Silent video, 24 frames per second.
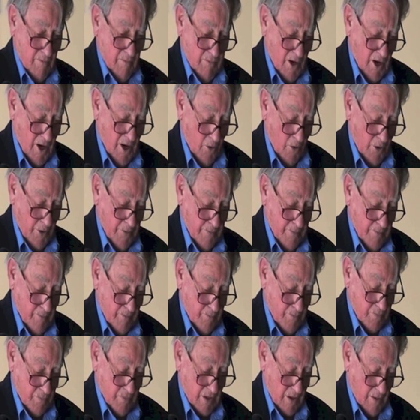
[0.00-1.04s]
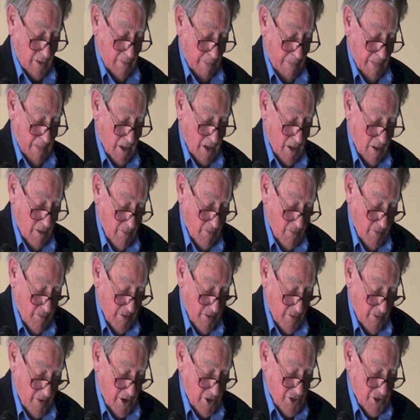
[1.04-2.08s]
plywood,
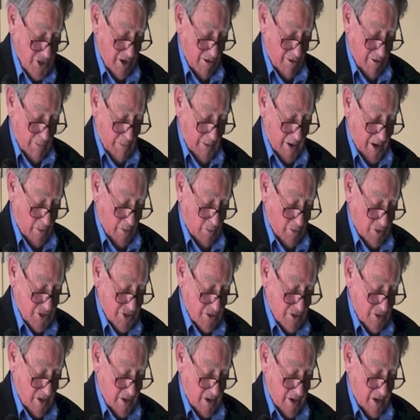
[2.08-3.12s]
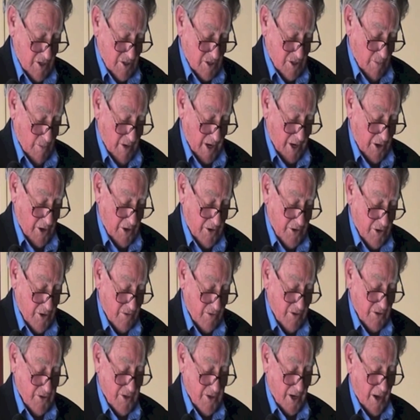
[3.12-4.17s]
each aeroplane was estimated
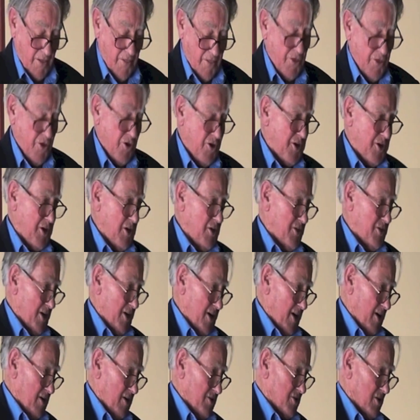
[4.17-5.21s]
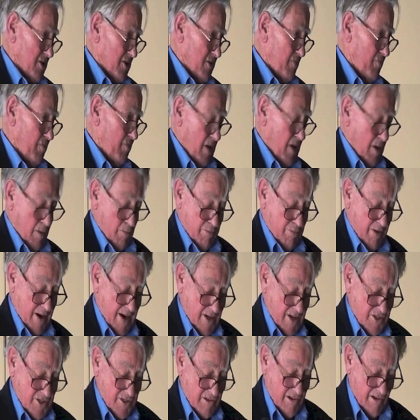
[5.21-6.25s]
to contain 30,000
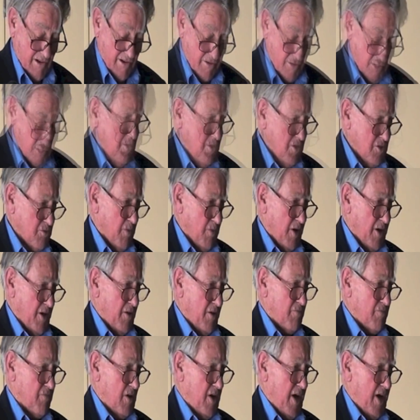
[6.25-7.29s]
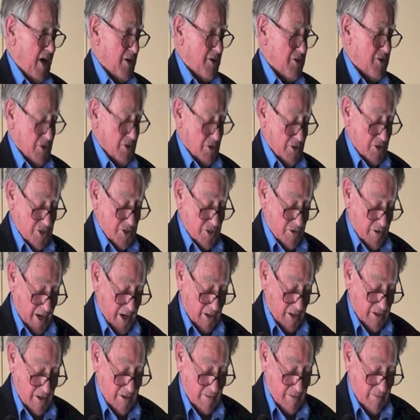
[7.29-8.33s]
brass screws. This made it added to the
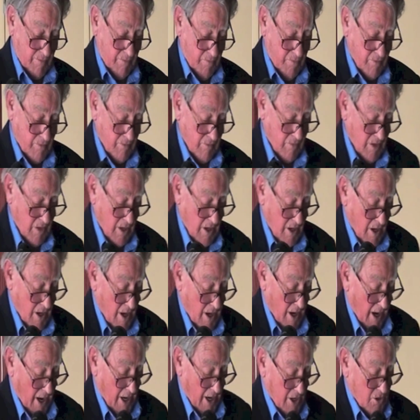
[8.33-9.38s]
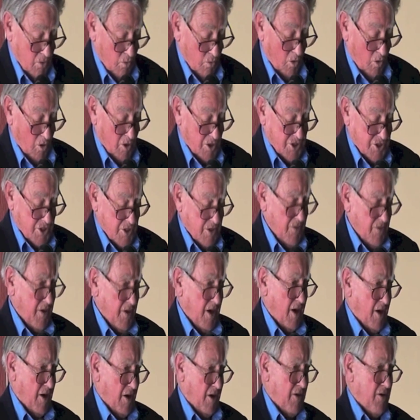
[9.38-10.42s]
strength. And towards
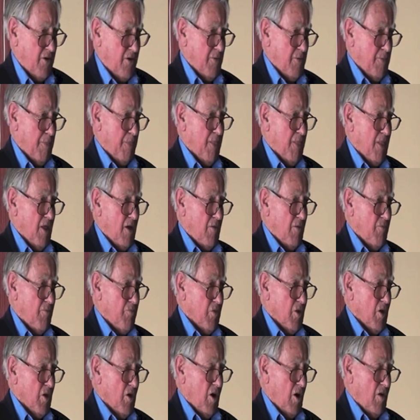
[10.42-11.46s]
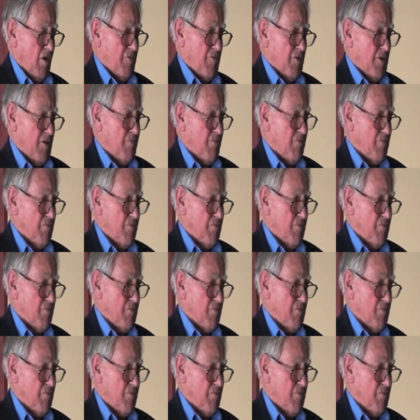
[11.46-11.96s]
the end of the